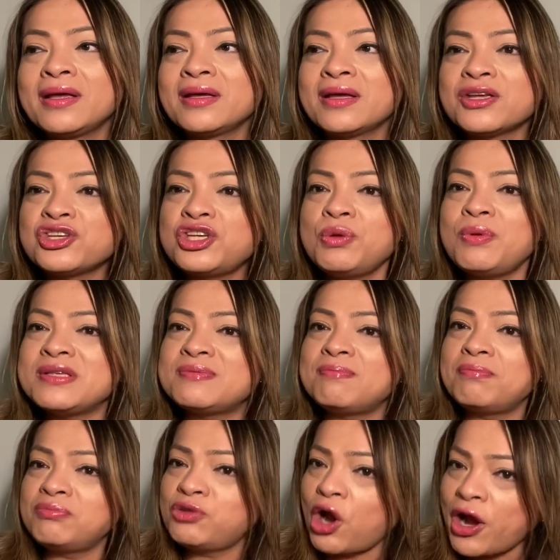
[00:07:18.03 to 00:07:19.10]
she was
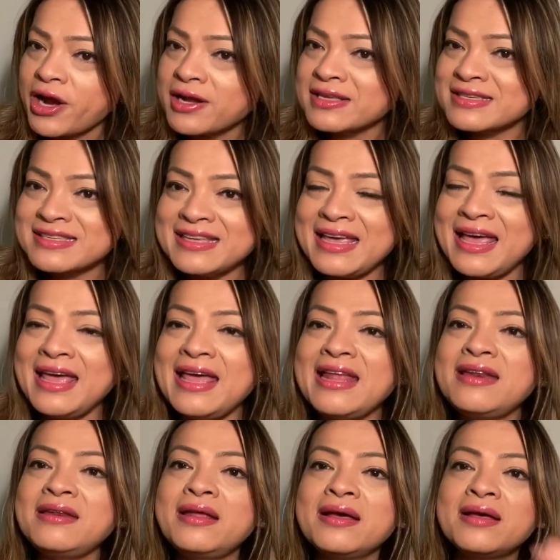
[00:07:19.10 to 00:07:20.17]
dark
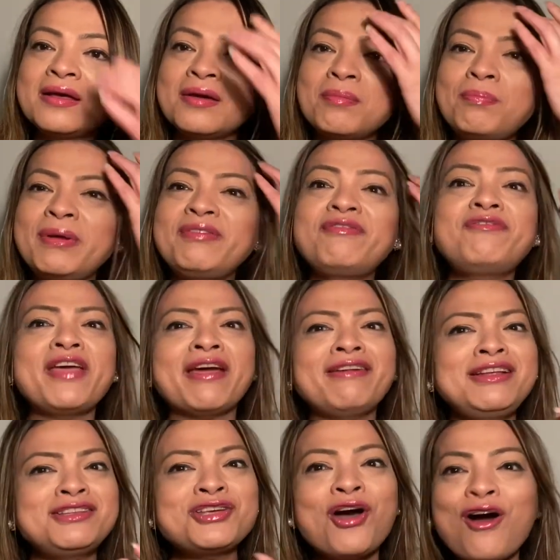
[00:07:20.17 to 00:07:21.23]
skinned but
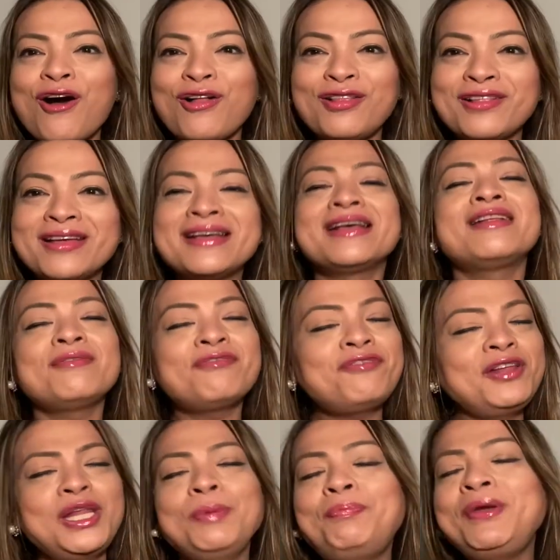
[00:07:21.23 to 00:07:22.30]
very tall.
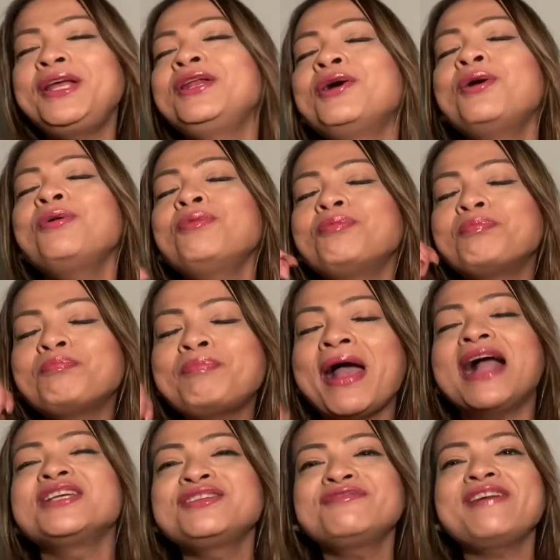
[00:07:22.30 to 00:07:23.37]
Filipino
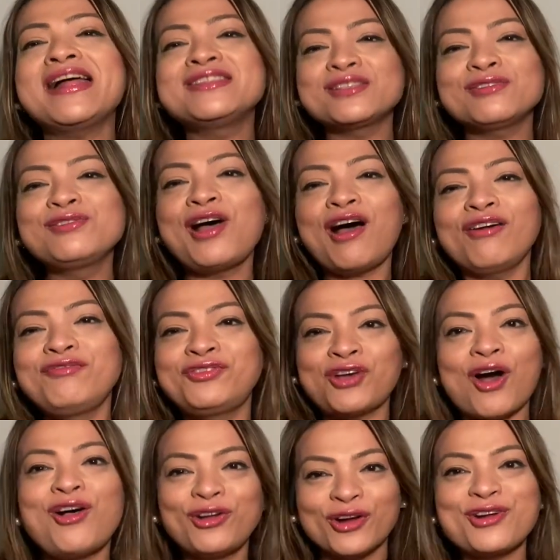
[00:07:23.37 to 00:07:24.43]
pageant fans love
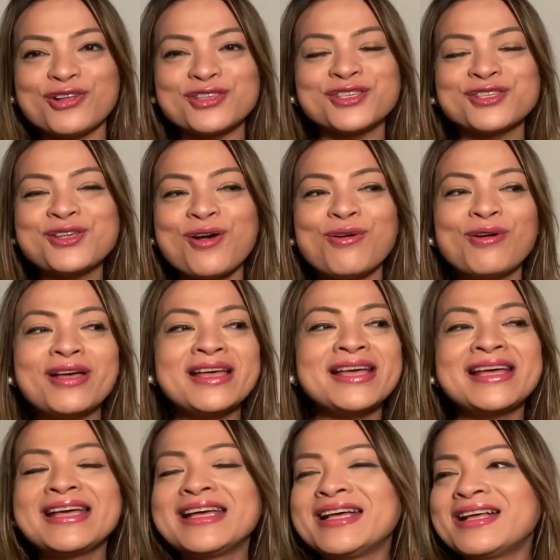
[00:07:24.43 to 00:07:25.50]
tall girls. So
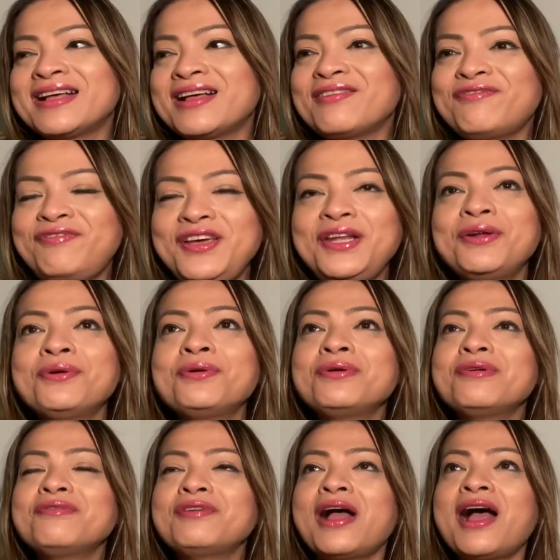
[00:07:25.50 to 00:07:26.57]

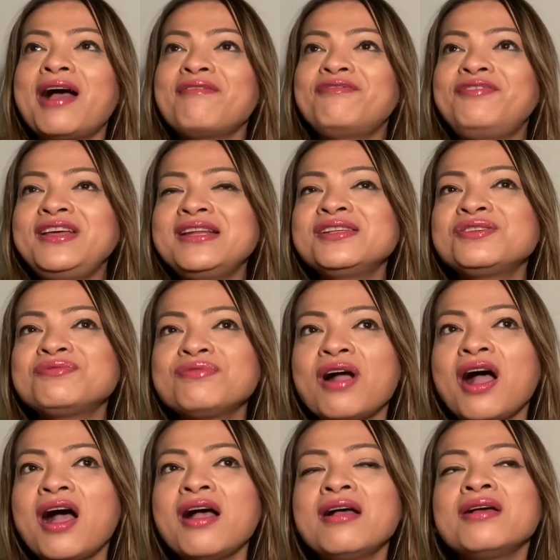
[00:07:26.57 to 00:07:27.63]
Venus
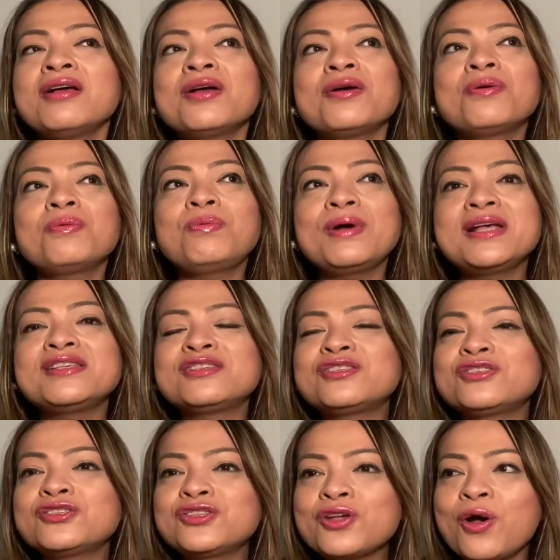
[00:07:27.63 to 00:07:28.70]
Raw was
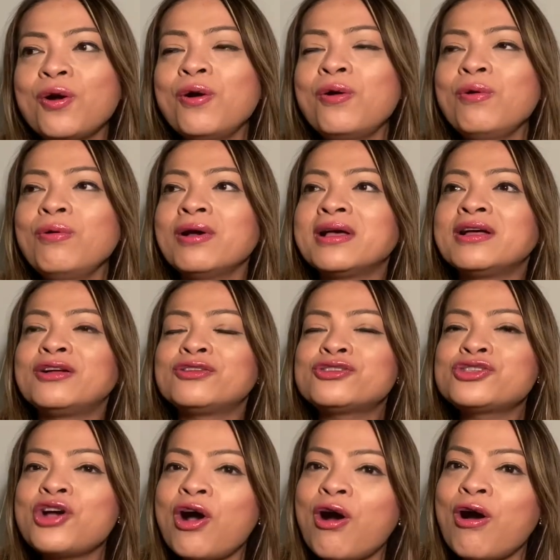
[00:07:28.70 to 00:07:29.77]
so
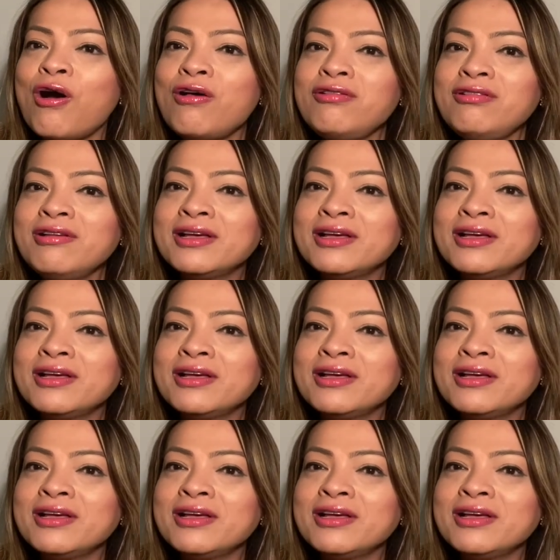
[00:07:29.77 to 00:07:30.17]
tall,